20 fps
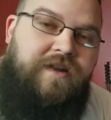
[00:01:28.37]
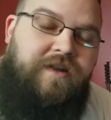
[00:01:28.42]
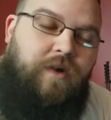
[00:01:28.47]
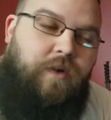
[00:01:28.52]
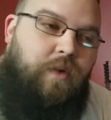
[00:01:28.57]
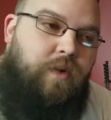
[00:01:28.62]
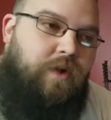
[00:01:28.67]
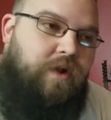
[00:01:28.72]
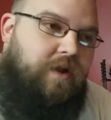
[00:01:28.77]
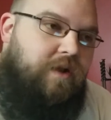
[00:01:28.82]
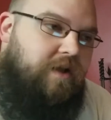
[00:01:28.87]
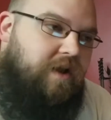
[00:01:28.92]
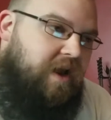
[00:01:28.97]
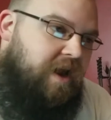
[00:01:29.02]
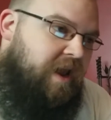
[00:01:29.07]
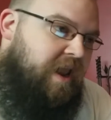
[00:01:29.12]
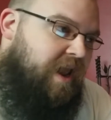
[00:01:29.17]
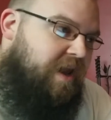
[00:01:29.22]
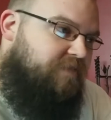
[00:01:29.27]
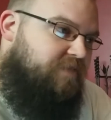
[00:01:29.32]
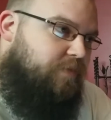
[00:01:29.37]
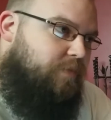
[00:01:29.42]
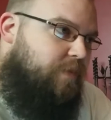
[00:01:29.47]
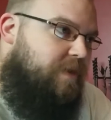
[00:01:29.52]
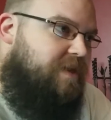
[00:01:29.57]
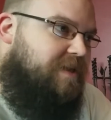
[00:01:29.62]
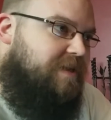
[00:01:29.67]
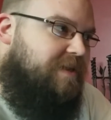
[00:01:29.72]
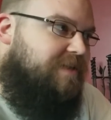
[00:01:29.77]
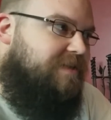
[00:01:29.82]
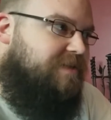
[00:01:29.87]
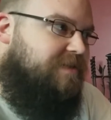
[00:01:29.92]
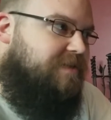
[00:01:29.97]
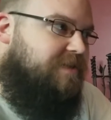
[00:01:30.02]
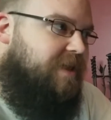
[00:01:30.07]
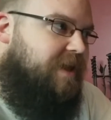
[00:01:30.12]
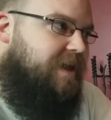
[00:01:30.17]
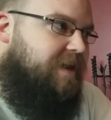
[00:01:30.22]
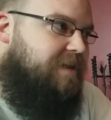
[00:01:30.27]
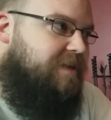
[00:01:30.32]
or I have a weakness
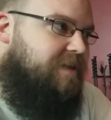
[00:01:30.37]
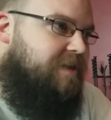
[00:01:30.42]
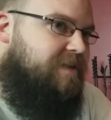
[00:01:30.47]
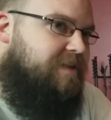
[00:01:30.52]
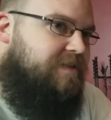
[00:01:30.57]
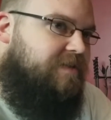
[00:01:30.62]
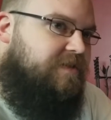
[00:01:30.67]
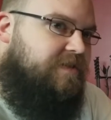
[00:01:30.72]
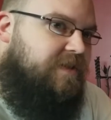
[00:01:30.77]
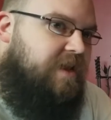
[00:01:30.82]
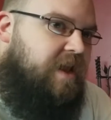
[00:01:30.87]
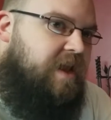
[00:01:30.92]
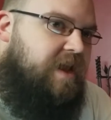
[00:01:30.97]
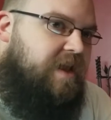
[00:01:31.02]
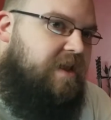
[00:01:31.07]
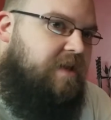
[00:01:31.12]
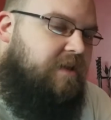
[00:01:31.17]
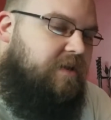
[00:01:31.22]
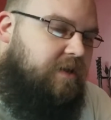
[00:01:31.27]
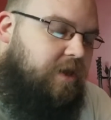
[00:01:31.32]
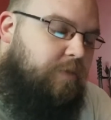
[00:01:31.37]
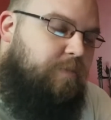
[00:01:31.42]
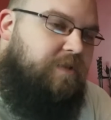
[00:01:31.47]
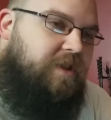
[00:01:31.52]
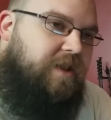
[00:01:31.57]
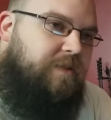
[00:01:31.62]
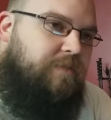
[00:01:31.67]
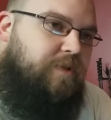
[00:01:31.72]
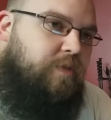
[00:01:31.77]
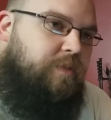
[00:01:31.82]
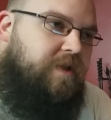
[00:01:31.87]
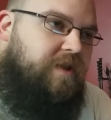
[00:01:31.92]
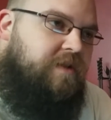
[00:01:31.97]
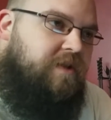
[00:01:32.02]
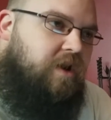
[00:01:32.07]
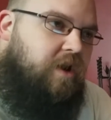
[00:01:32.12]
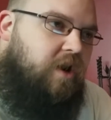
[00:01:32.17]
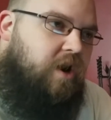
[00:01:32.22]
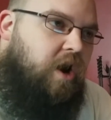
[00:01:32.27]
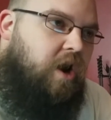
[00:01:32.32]
that is a humbling moment
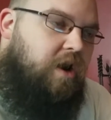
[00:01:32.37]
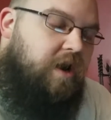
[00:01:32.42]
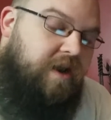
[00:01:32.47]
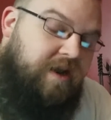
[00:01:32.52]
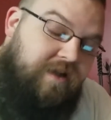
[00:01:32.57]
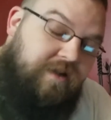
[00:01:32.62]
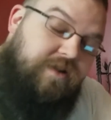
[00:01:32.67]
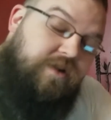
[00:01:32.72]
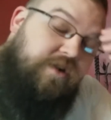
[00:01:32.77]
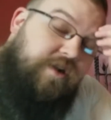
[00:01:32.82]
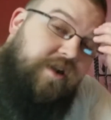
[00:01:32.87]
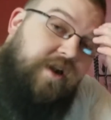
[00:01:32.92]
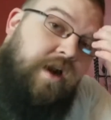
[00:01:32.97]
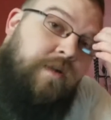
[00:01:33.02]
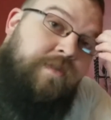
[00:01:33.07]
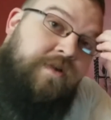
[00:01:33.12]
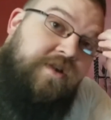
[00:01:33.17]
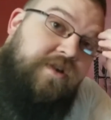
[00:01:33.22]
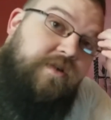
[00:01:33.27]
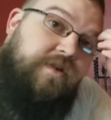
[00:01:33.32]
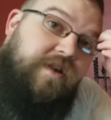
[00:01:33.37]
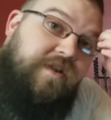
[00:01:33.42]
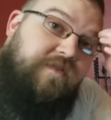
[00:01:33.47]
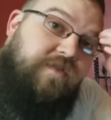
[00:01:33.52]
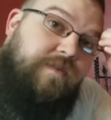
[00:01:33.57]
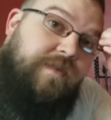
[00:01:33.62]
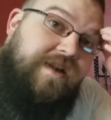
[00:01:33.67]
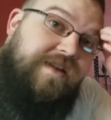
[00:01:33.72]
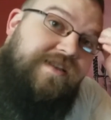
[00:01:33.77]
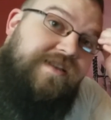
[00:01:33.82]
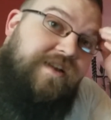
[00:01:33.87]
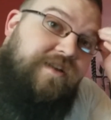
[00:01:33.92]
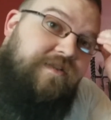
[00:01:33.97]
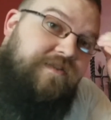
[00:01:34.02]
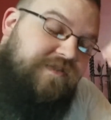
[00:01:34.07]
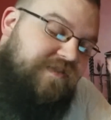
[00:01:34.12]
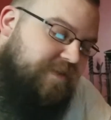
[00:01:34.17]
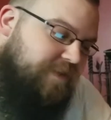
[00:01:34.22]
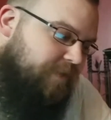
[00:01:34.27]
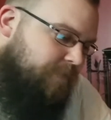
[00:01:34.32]
and a learning opportunity for
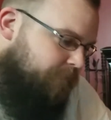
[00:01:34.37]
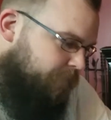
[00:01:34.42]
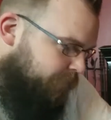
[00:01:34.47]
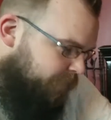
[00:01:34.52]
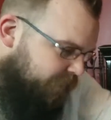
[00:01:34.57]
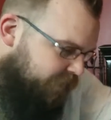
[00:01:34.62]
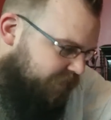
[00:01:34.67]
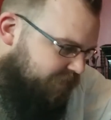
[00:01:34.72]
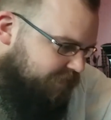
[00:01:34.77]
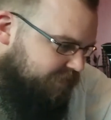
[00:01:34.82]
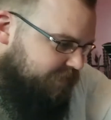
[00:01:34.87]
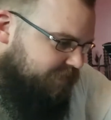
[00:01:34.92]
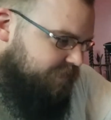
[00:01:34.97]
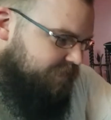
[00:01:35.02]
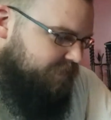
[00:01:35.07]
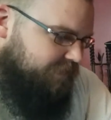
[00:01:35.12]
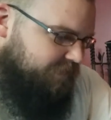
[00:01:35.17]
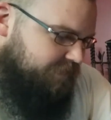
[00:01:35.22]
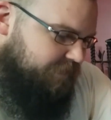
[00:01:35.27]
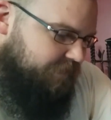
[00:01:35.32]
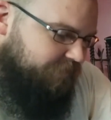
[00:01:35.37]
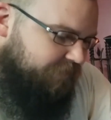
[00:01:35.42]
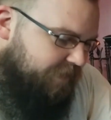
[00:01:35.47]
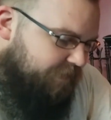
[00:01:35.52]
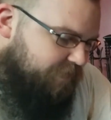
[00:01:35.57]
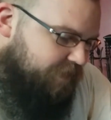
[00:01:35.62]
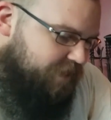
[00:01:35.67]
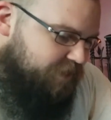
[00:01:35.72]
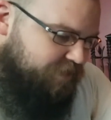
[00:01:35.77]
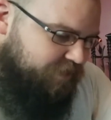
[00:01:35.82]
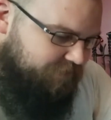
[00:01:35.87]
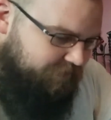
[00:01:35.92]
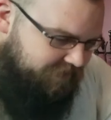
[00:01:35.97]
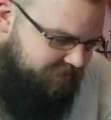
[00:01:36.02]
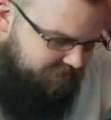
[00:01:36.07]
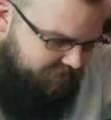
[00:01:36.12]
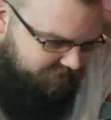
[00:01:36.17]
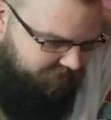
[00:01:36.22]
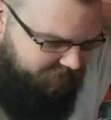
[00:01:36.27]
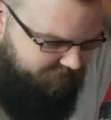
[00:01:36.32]
myself. So the foundation
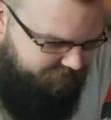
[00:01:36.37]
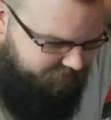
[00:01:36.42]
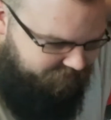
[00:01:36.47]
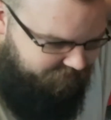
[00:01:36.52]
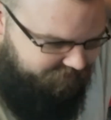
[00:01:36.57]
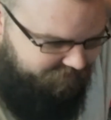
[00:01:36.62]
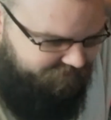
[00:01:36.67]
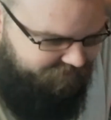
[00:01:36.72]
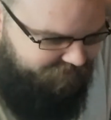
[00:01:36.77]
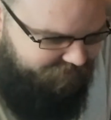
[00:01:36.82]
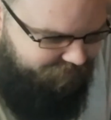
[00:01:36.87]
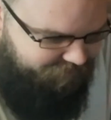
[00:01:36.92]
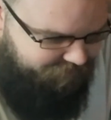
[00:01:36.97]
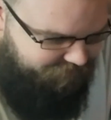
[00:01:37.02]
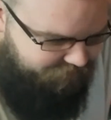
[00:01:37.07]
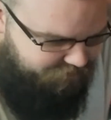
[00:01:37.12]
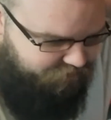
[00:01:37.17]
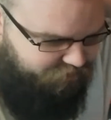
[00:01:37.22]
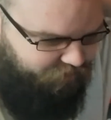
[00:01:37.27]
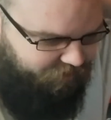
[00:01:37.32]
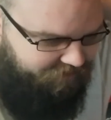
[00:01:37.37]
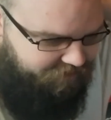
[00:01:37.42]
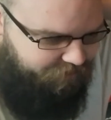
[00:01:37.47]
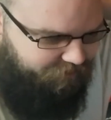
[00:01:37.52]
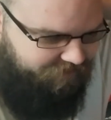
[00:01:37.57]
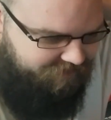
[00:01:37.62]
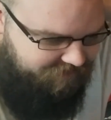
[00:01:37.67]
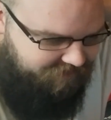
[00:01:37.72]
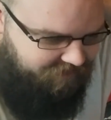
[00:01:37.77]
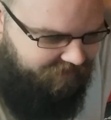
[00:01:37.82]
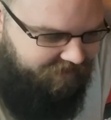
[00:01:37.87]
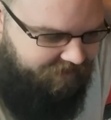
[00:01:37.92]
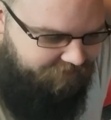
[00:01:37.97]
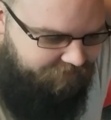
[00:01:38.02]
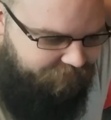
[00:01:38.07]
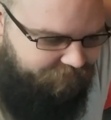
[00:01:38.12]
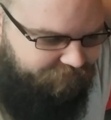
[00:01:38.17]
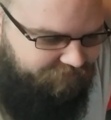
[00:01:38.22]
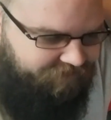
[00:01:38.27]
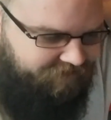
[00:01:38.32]
of the strenuous
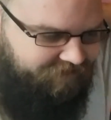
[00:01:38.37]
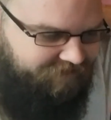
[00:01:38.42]
life